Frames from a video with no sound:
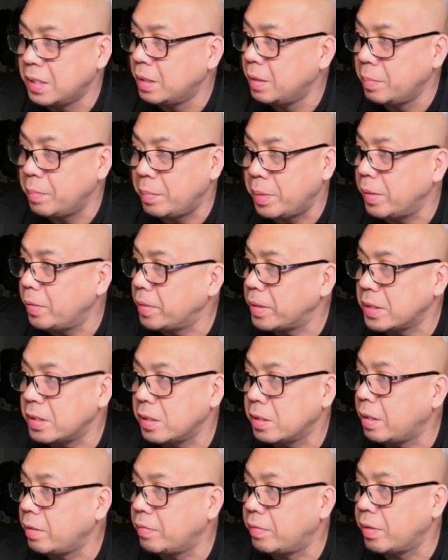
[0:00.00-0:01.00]
pairing is
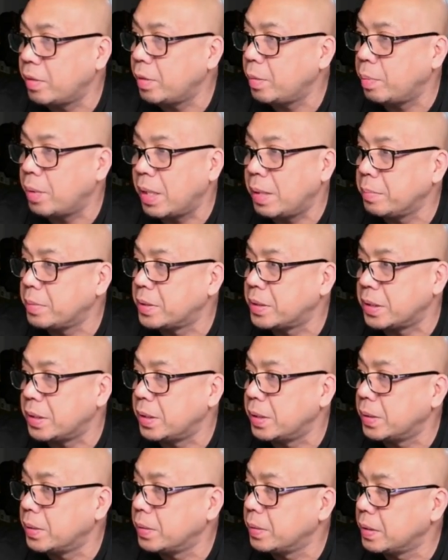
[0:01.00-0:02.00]
looking very promising. You
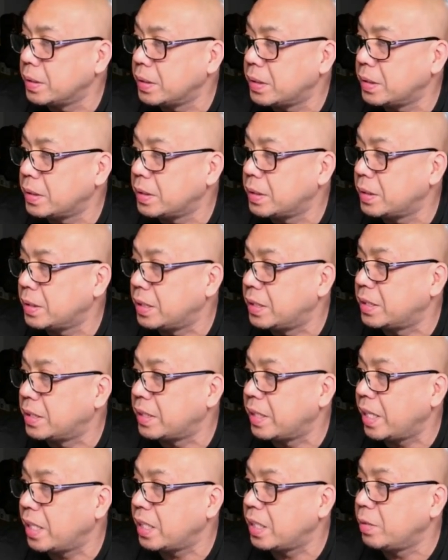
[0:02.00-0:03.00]
know, this is
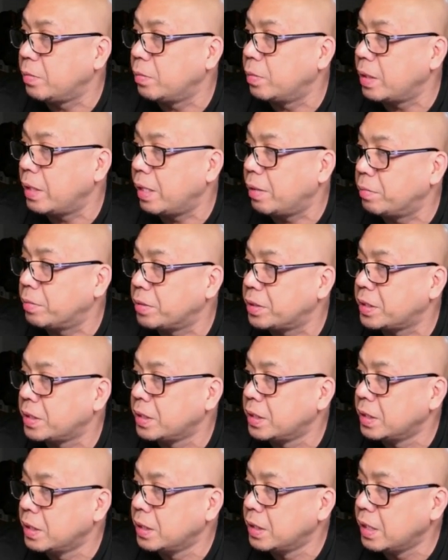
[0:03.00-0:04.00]
exactly what I
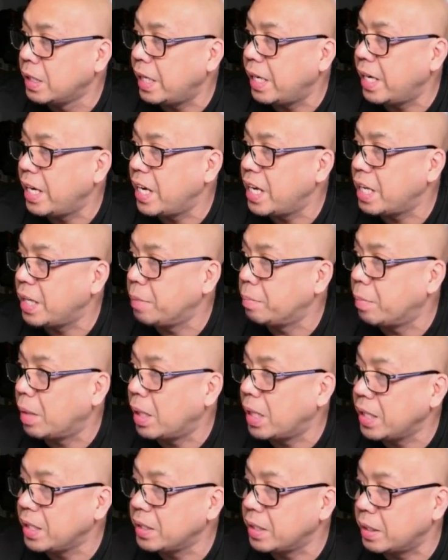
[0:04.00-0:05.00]
had in
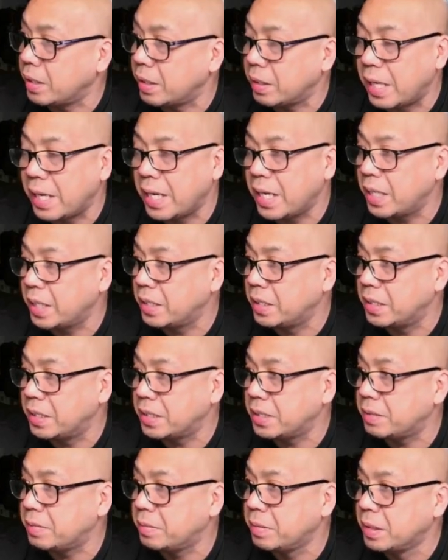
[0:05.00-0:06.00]
mind, and I've
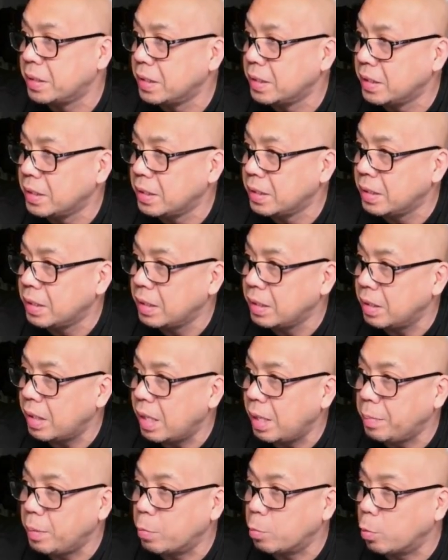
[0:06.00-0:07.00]

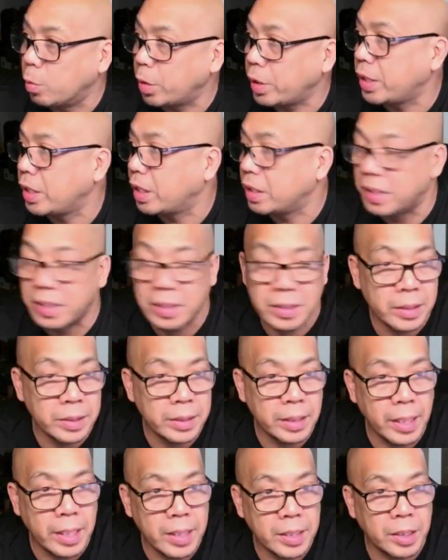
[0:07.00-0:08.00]
been working on this
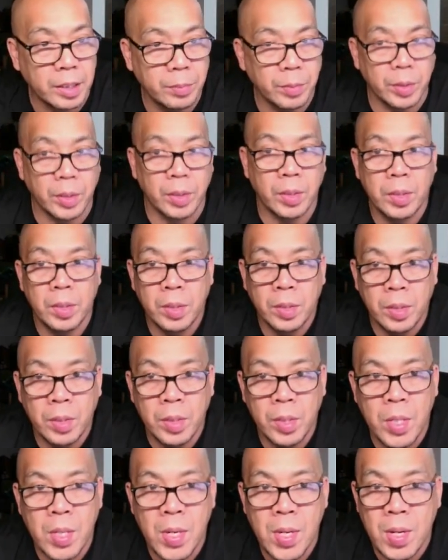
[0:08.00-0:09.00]
since last summer.
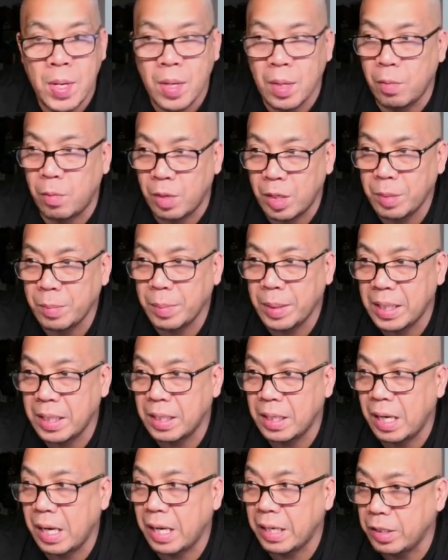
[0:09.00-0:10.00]
What am I gonna?
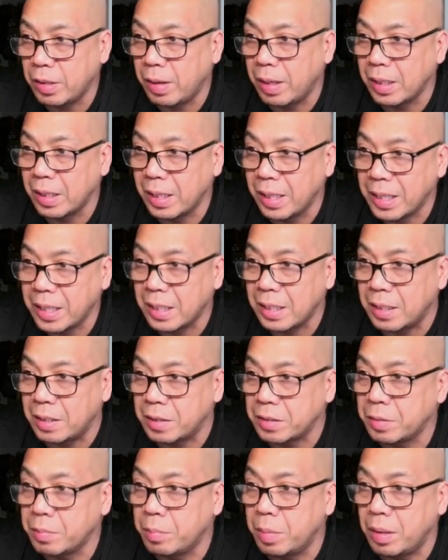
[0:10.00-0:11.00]
I like
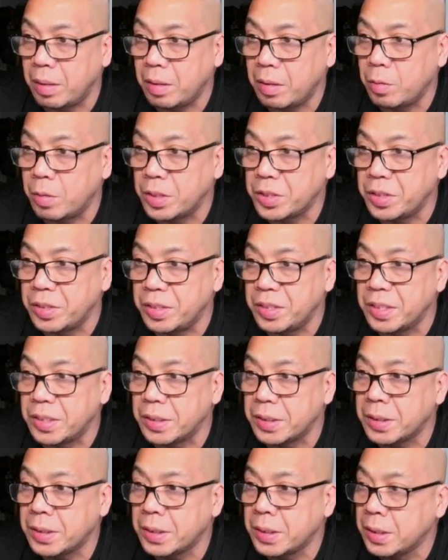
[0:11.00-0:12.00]
Klaus, but question is,